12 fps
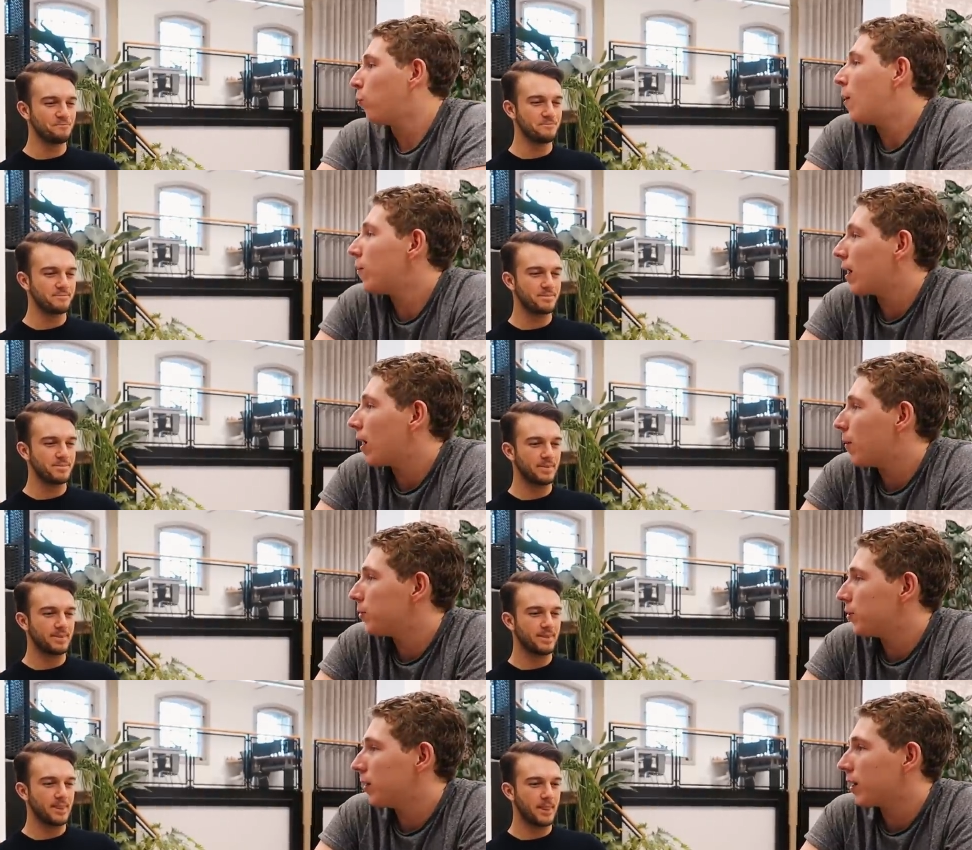Speaker 1: When will that
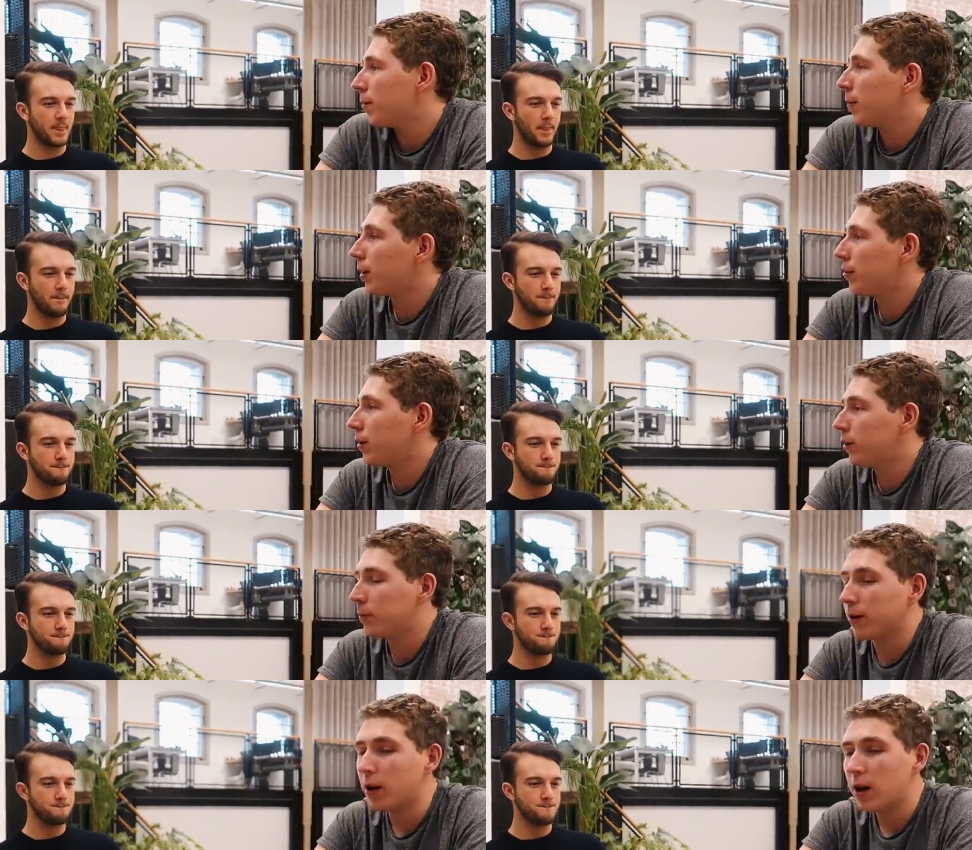opportunity come up? I don't know,
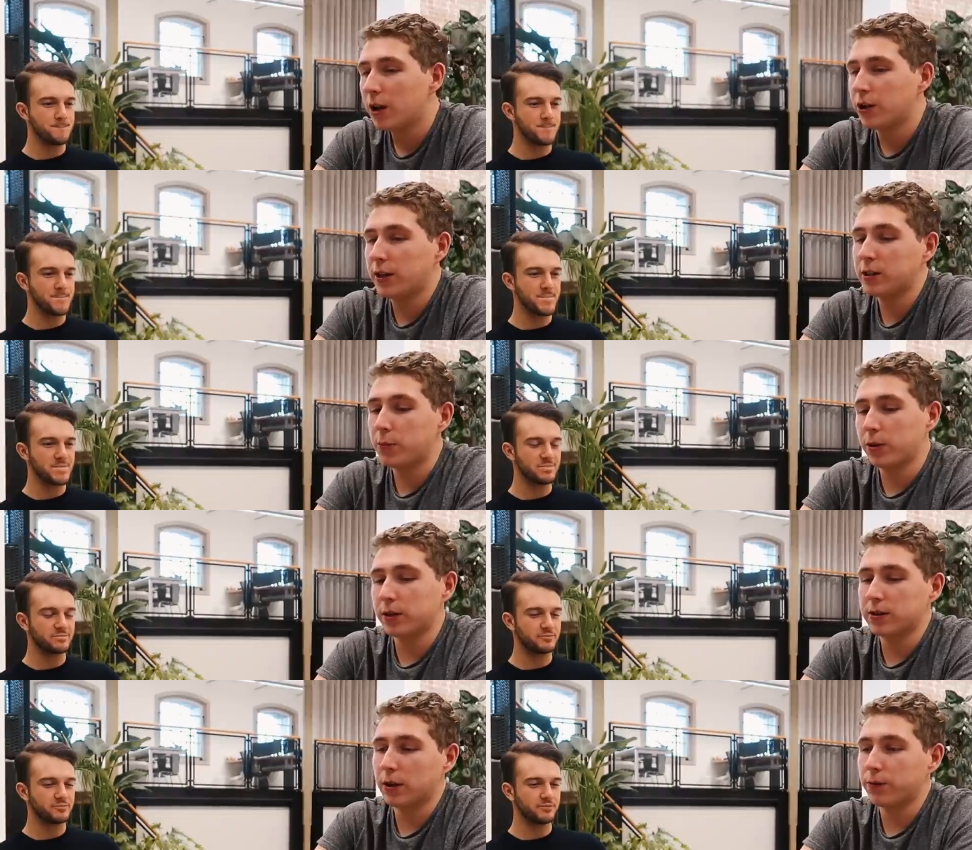but you need to put
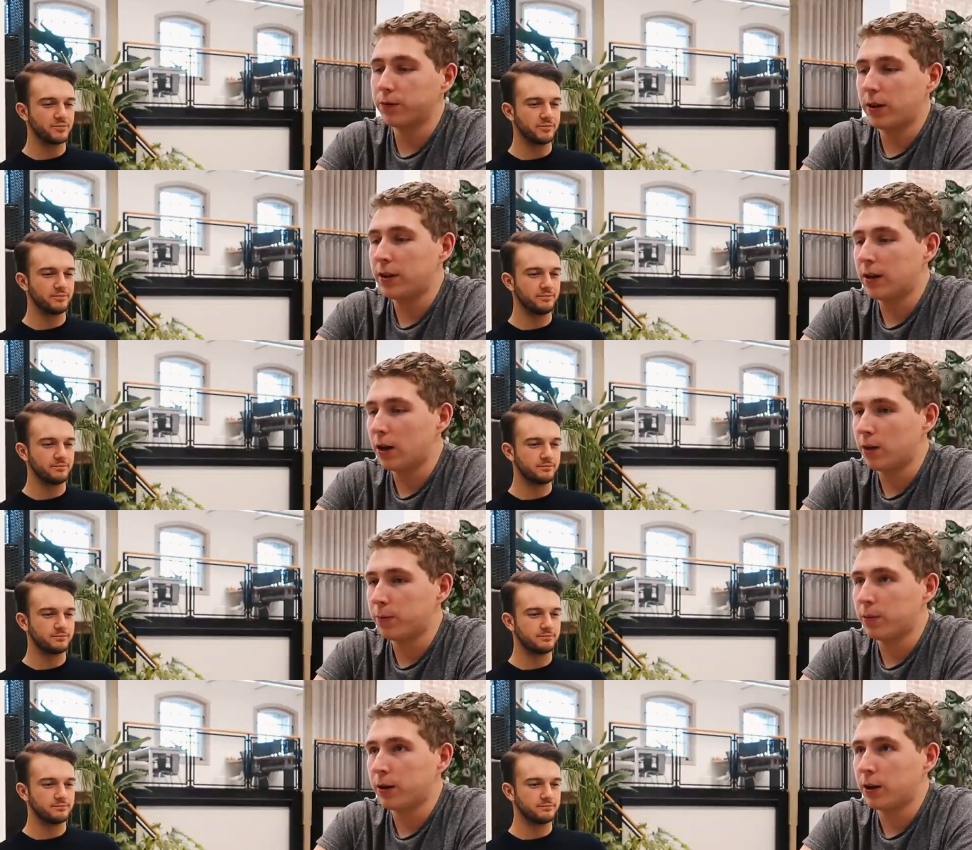yourself in that,
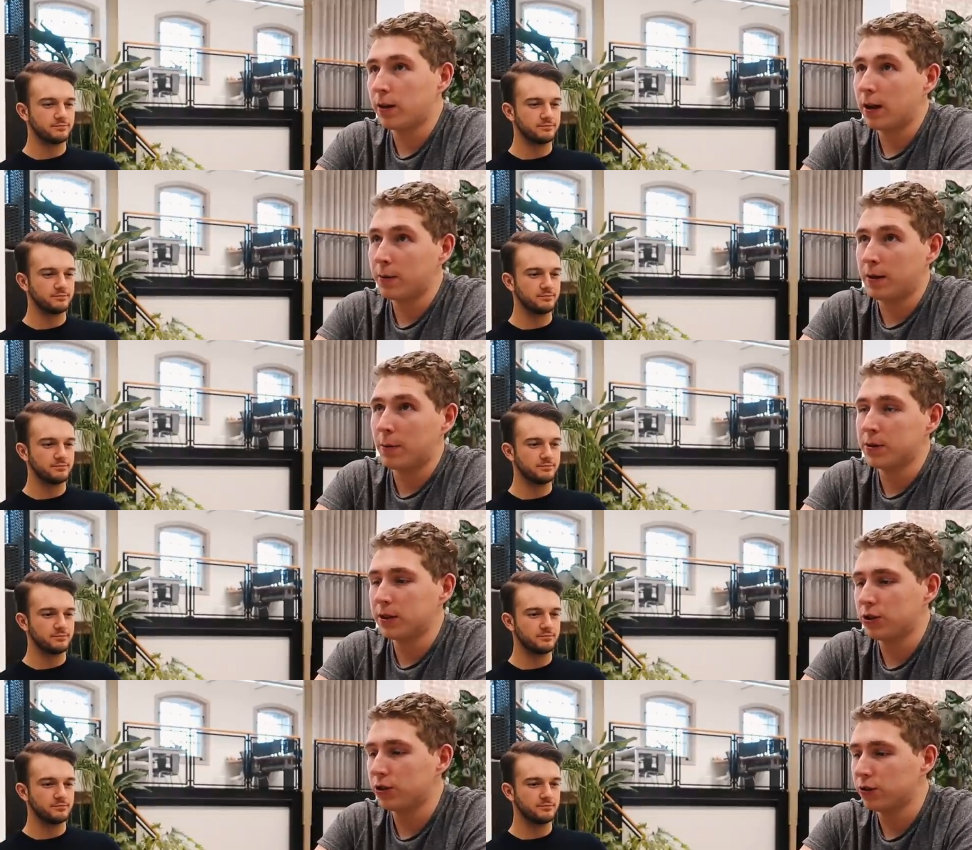you know, that, that
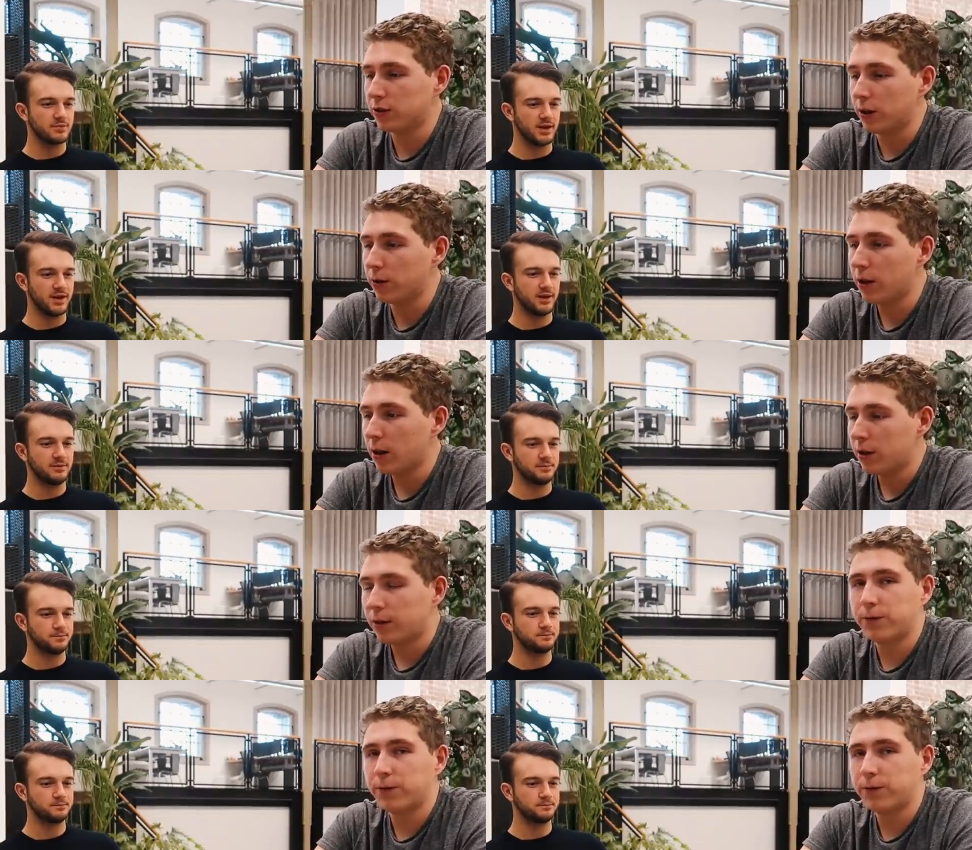position. So yeah.